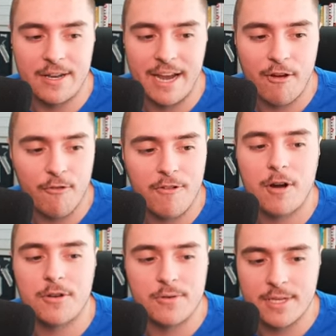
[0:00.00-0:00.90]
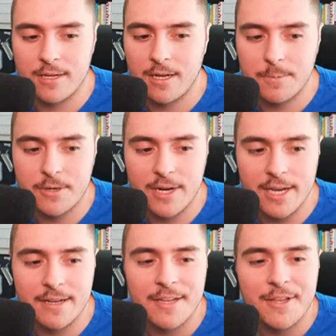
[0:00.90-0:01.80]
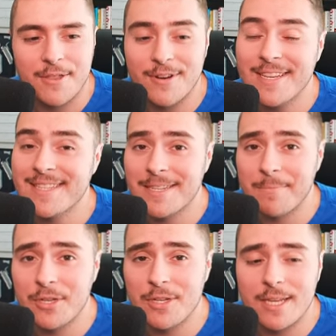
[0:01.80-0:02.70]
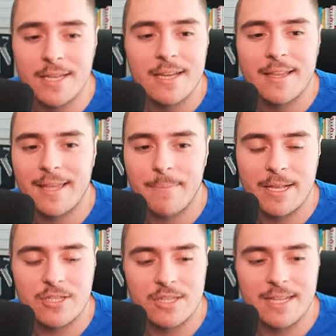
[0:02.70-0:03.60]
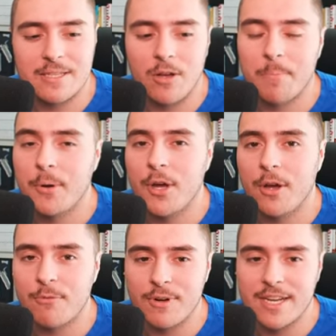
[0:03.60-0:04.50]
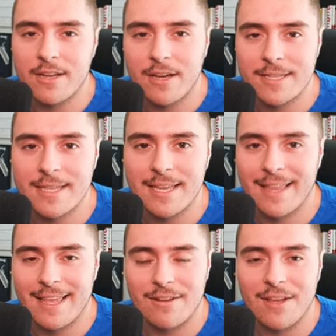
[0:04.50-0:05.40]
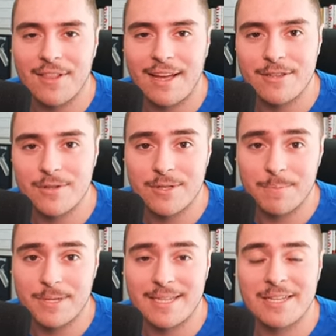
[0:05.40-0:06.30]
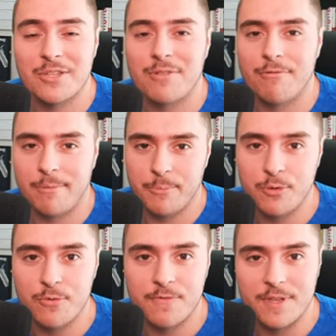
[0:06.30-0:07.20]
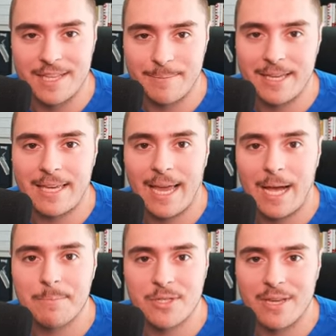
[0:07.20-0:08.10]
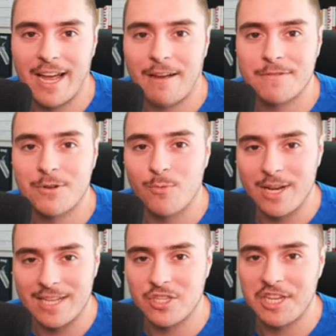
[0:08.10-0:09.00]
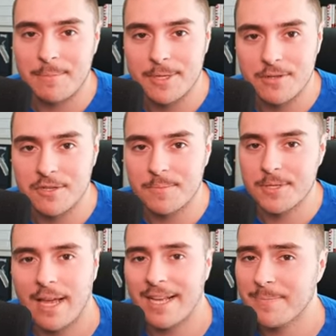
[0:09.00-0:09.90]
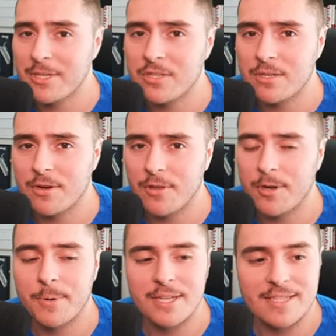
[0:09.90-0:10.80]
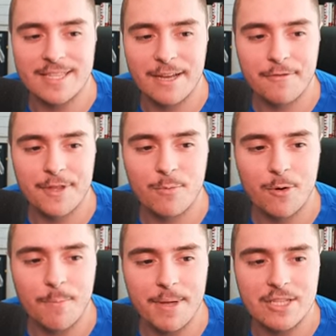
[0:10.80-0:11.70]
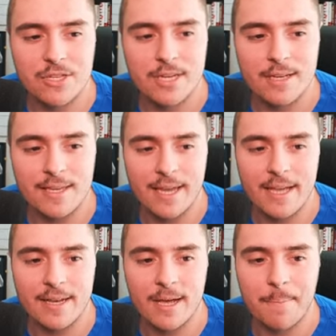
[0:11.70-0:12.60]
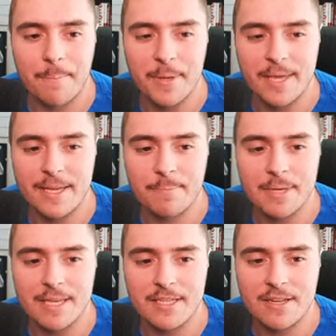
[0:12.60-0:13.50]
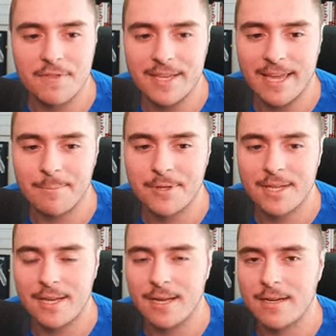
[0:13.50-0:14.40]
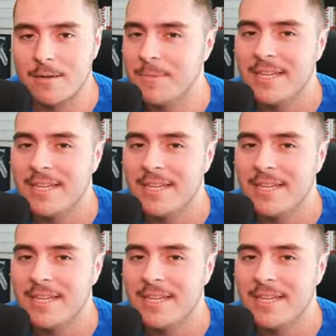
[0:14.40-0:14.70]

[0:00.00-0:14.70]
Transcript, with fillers: on how far you can upgrade. There is an ability they mentioned that's called Put a Ring on It, and that'll allow you to potentially remove limit caps after winning championships. As mentioned earlier, but it's definitely worth mentioning again, a big piece of the gameplay to come